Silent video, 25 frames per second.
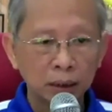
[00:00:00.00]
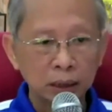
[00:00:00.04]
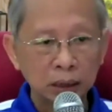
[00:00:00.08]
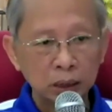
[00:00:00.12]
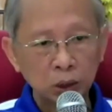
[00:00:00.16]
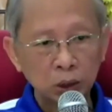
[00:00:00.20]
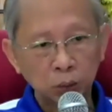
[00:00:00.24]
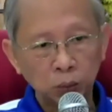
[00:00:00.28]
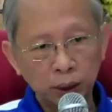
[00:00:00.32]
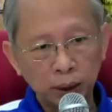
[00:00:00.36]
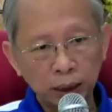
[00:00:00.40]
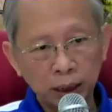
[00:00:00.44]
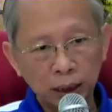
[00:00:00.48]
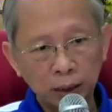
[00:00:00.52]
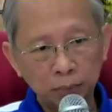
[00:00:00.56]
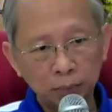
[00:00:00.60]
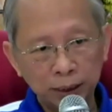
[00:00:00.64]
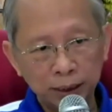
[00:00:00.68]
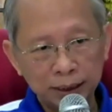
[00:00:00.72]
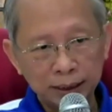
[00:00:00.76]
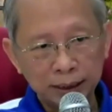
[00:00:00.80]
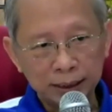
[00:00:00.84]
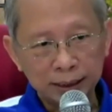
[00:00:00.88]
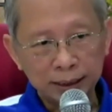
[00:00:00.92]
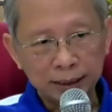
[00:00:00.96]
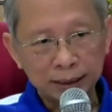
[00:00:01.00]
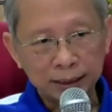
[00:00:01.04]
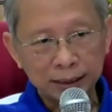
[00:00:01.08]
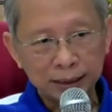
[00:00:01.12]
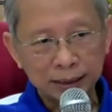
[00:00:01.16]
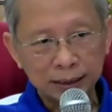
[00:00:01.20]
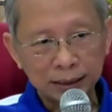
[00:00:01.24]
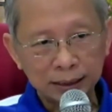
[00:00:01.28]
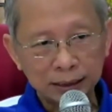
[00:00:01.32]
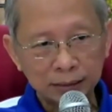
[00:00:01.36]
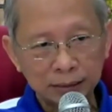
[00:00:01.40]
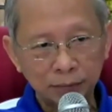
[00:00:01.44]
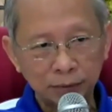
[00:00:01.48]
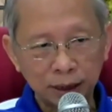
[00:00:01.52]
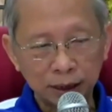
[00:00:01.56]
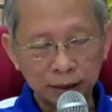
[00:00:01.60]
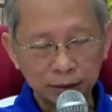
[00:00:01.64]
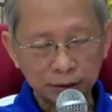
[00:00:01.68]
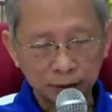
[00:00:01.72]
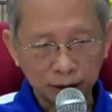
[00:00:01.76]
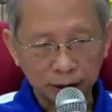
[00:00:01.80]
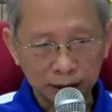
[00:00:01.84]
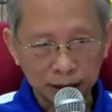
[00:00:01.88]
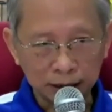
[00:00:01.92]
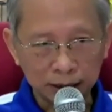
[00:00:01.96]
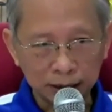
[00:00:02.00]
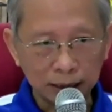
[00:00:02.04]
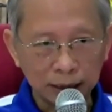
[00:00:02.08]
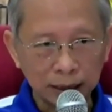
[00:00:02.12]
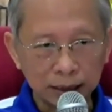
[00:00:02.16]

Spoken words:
So what happens is when you are in